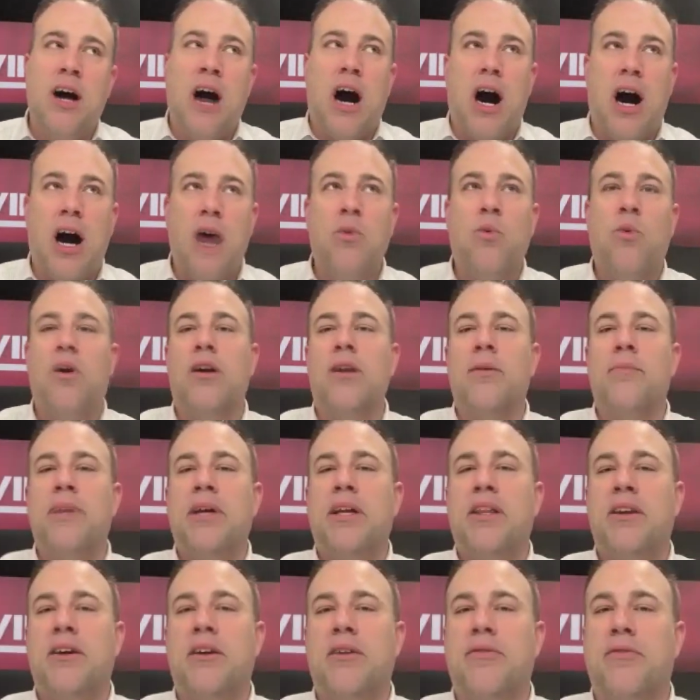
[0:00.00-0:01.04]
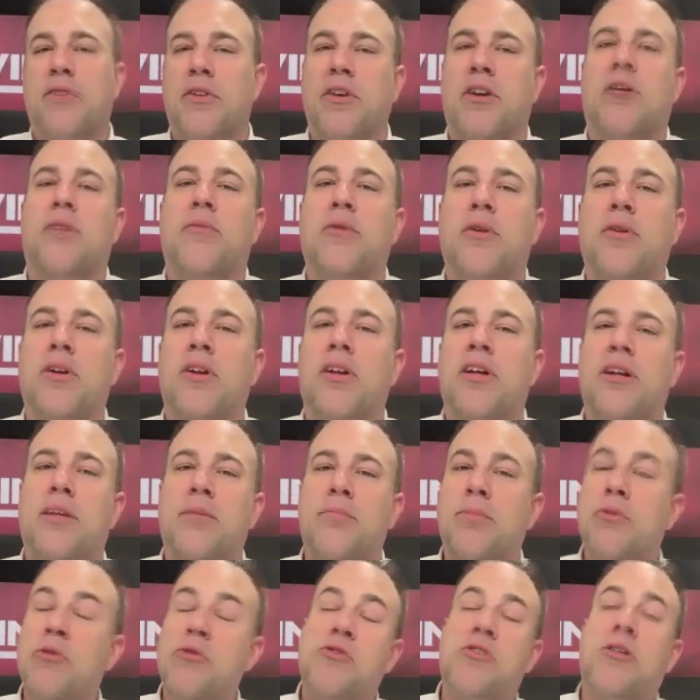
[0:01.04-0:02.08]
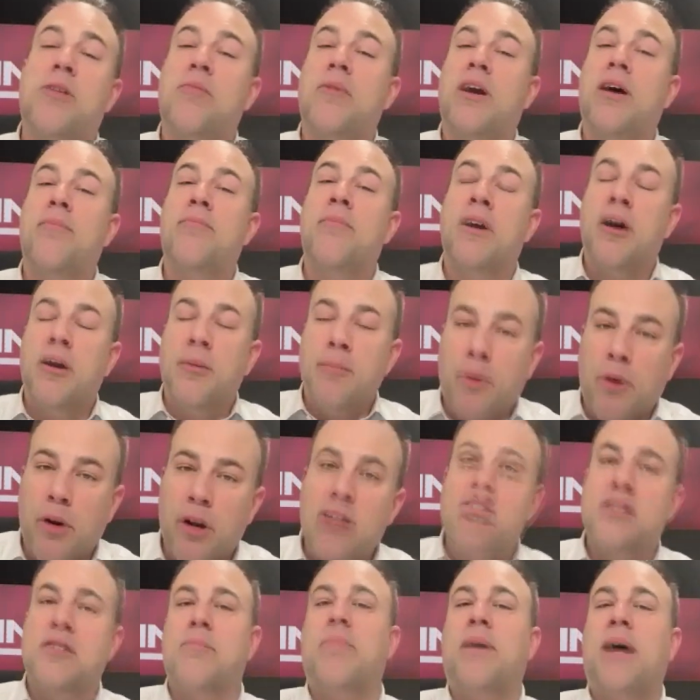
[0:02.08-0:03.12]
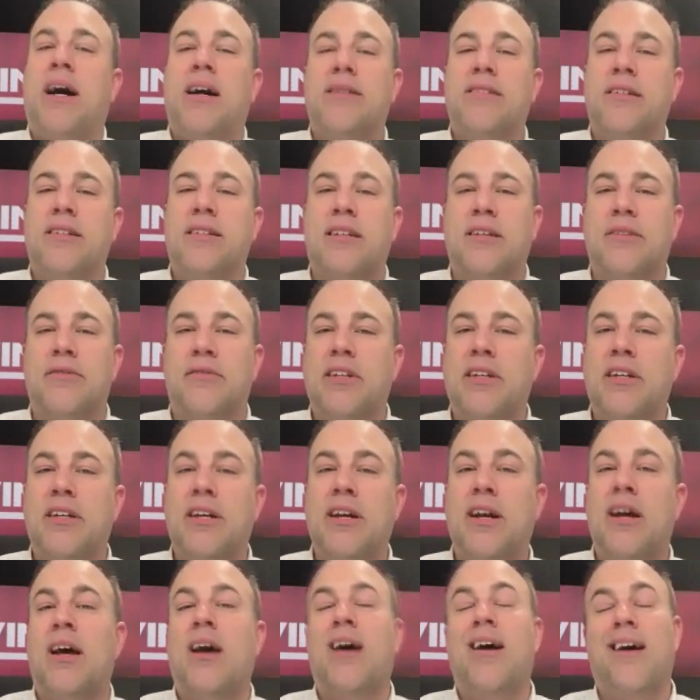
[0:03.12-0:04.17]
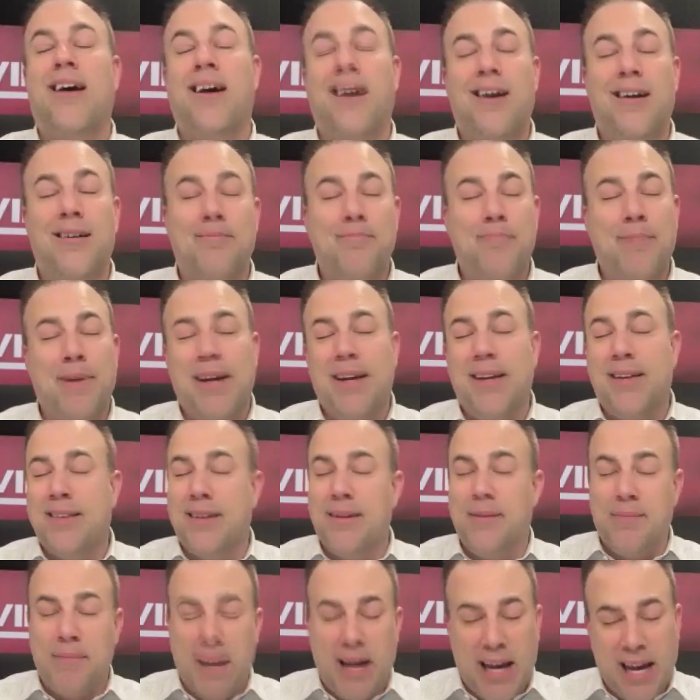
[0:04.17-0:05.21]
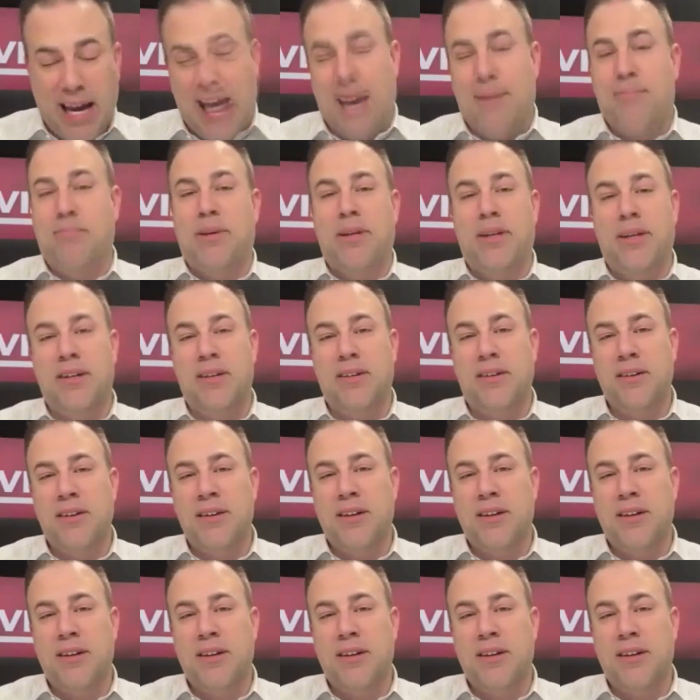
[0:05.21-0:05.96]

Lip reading: I want to be there for the community to boost them up, bring some positivity, and make them happy.